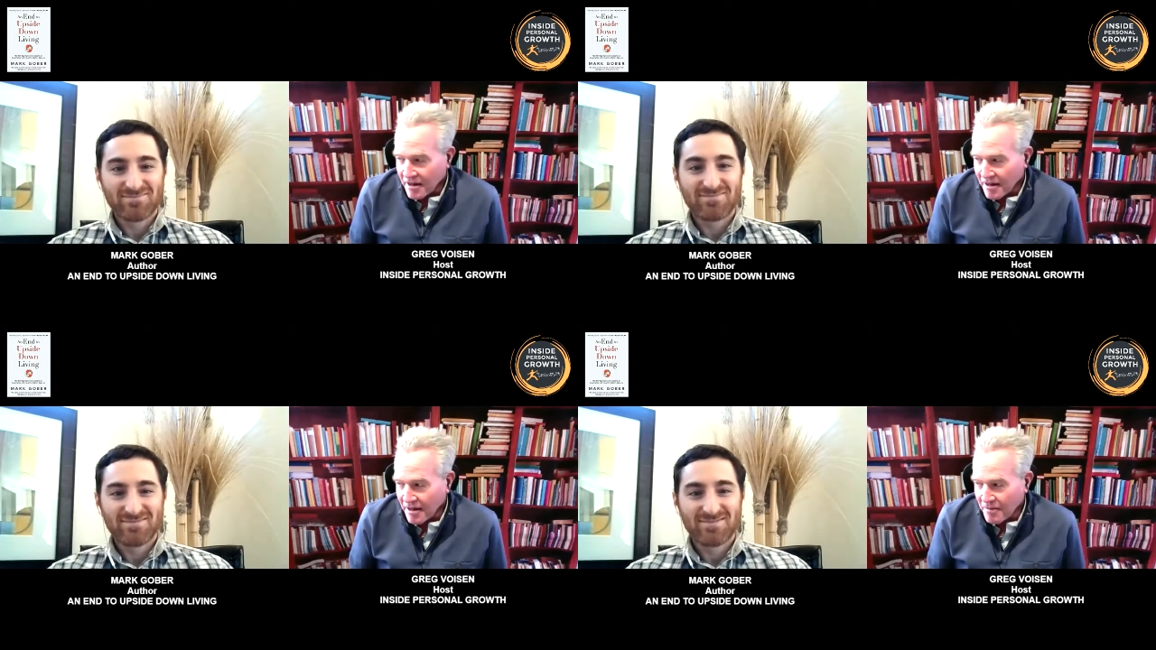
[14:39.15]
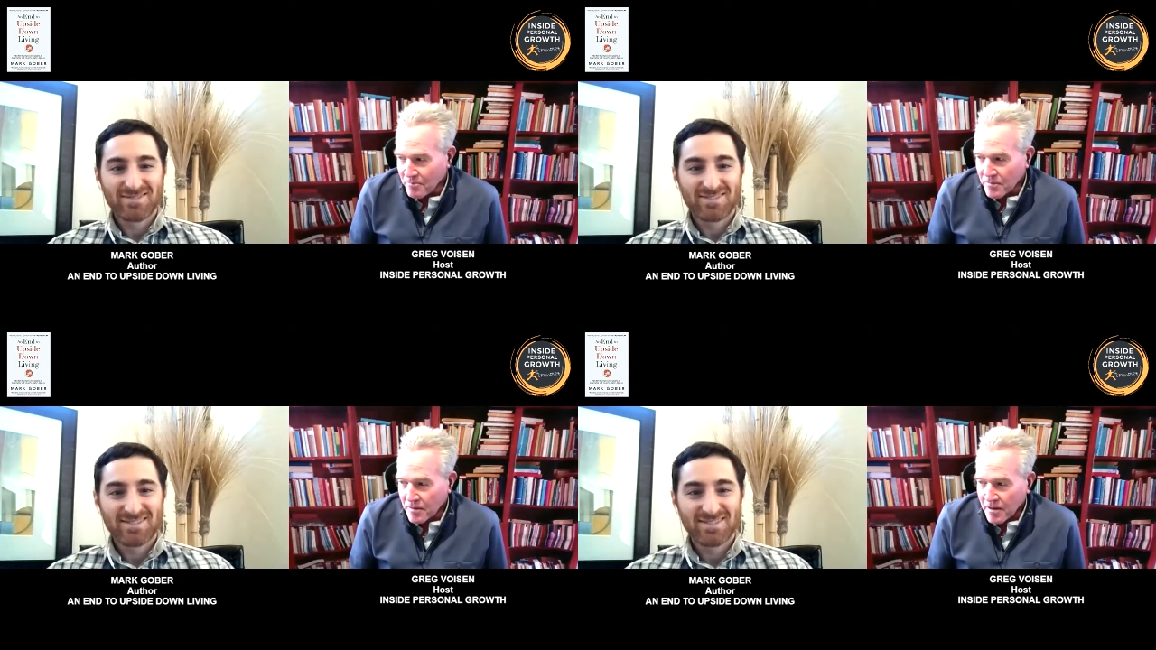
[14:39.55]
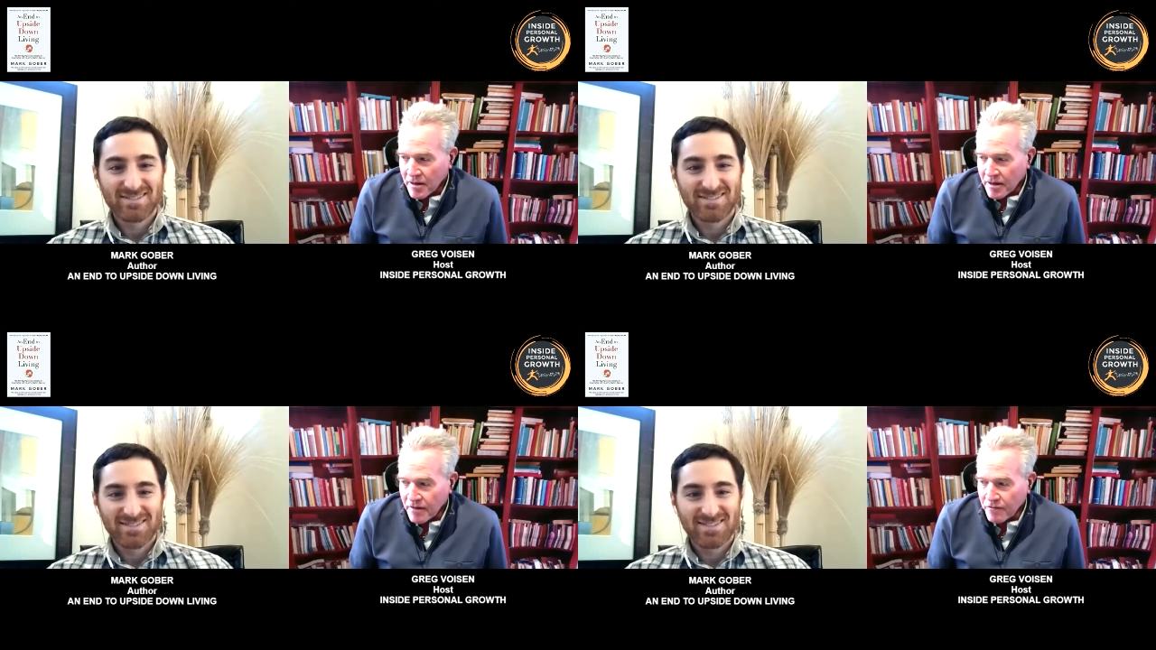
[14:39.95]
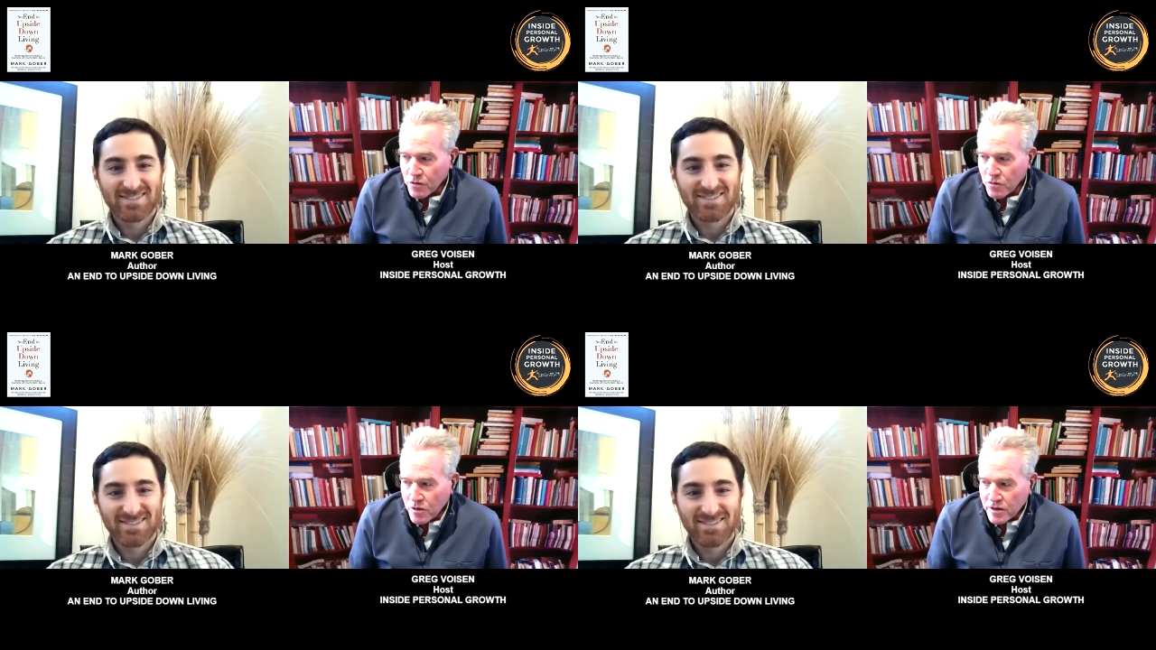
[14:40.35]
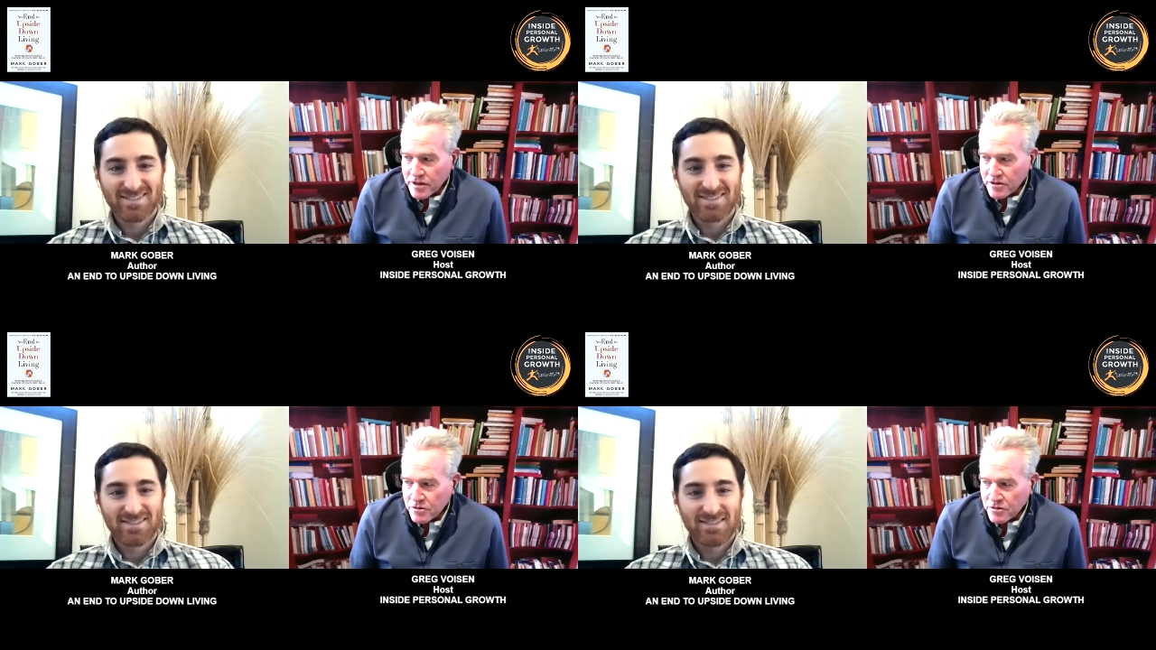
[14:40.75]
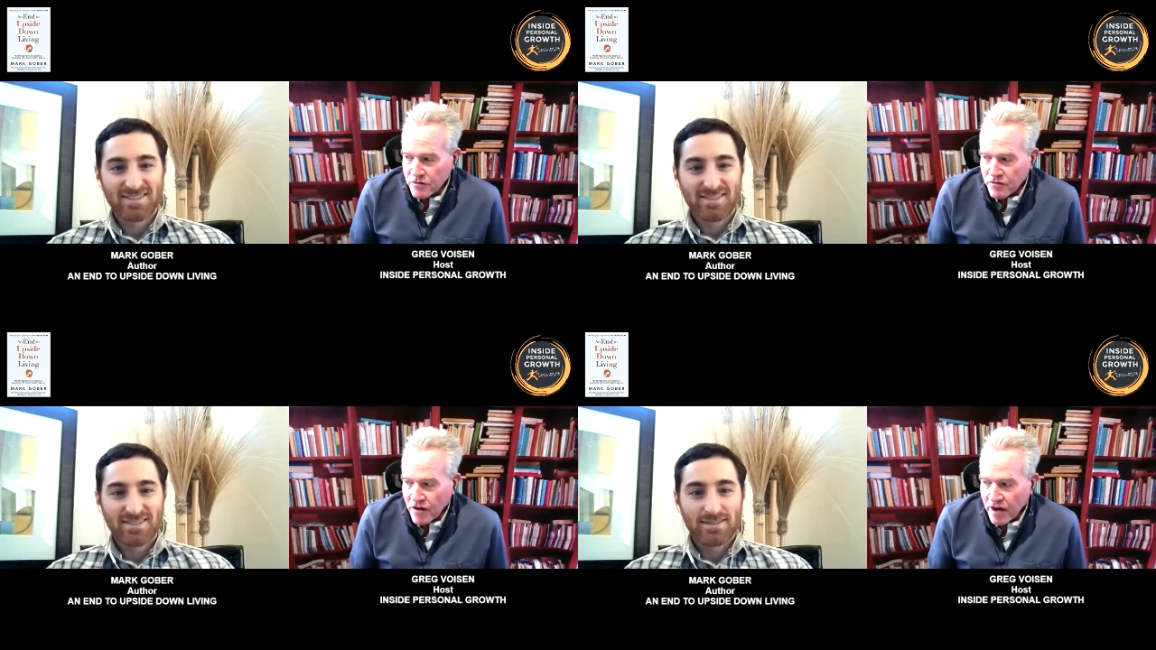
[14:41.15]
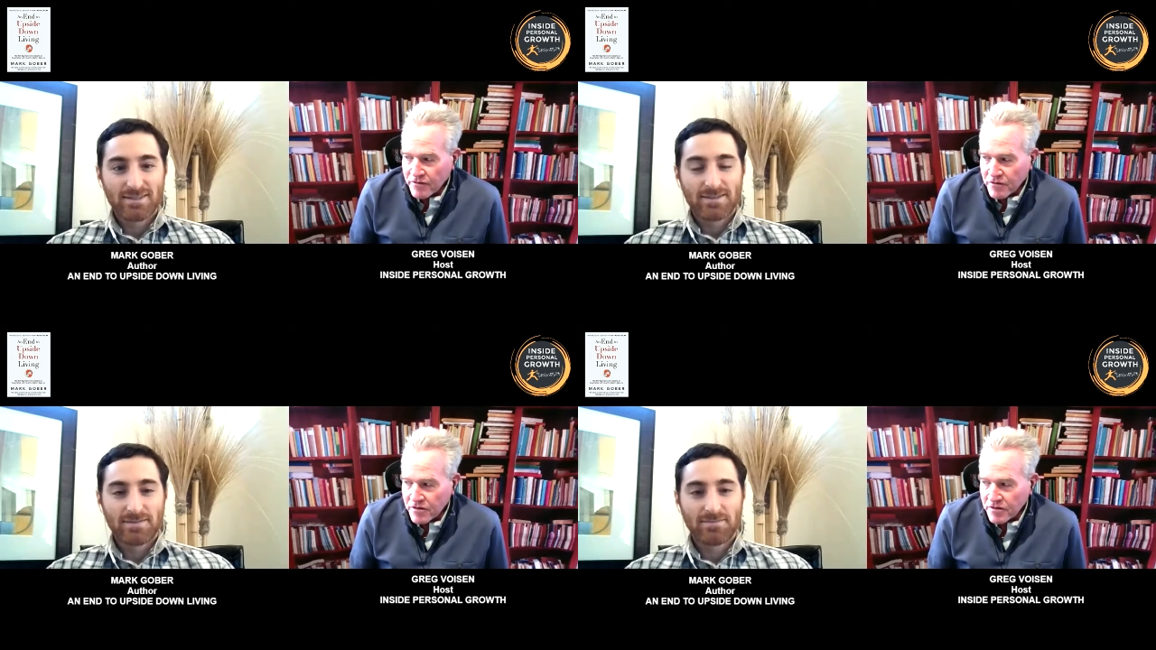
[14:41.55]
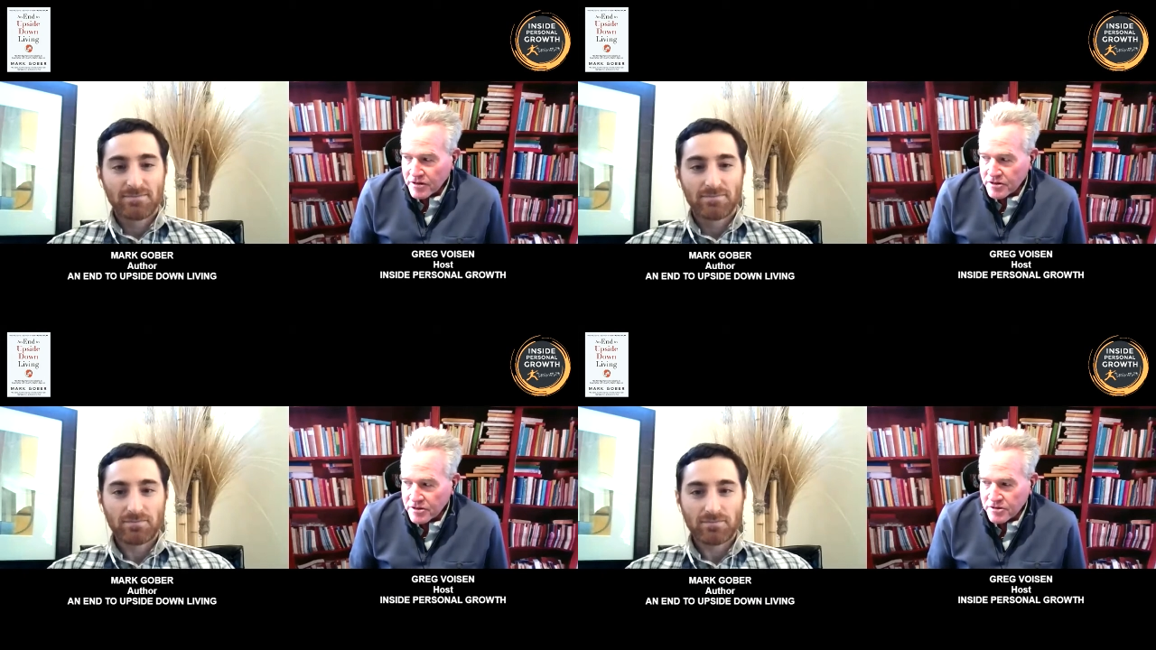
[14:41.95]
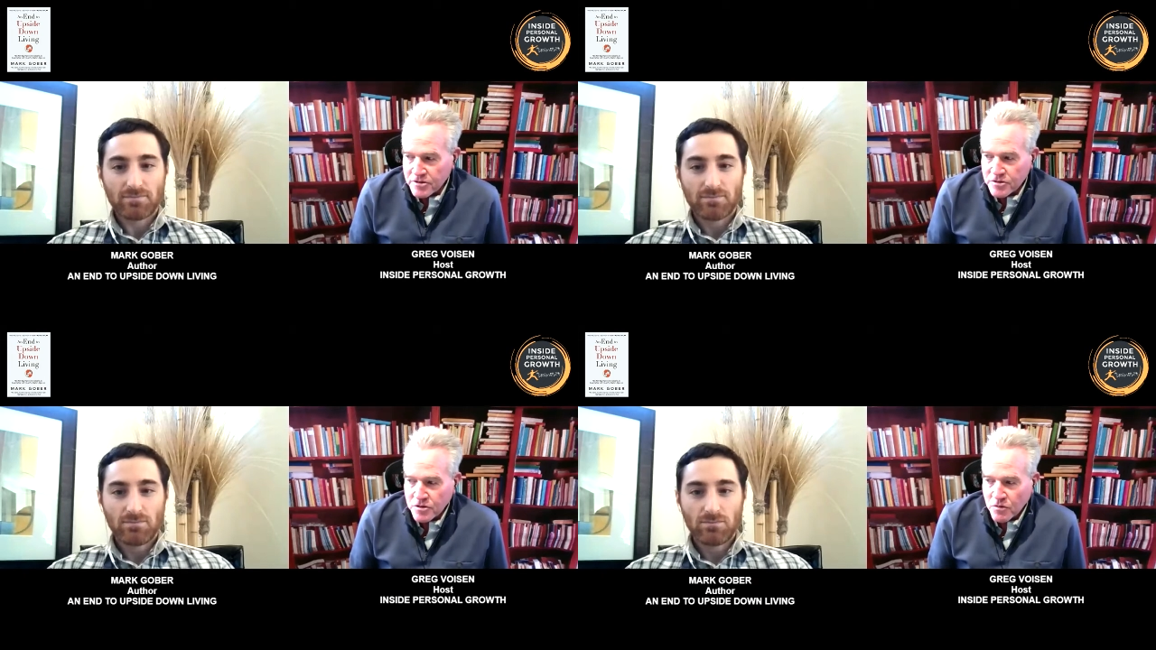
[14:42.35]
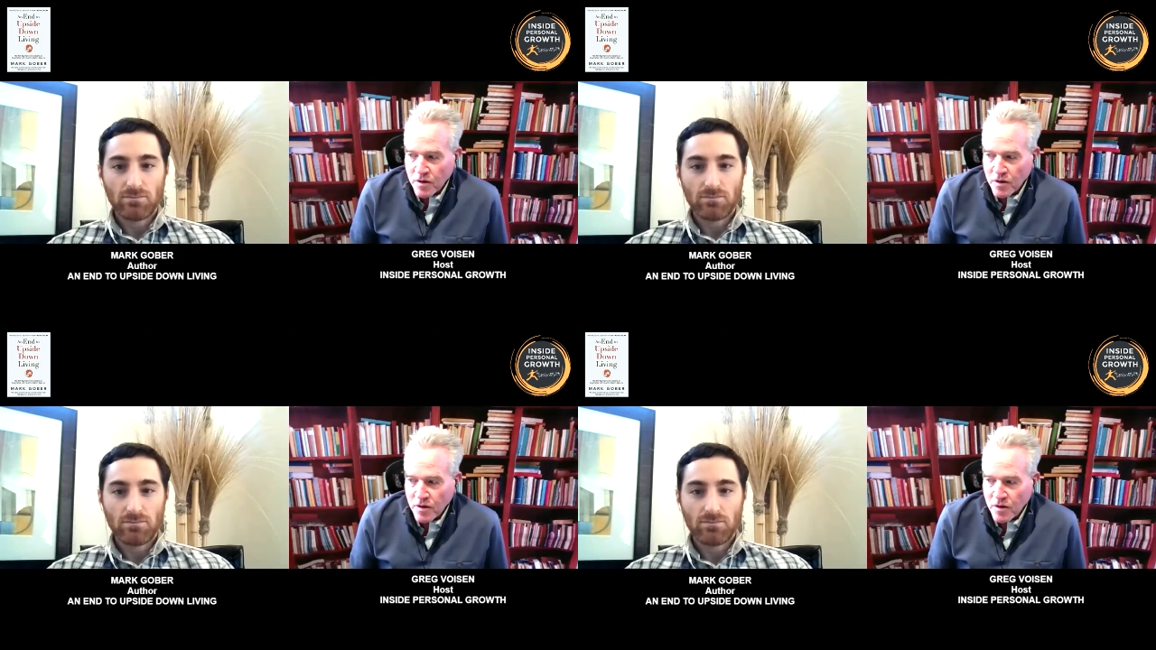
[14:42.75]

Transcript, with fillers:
Speaker 1: Um, if you would, can you define for the listeners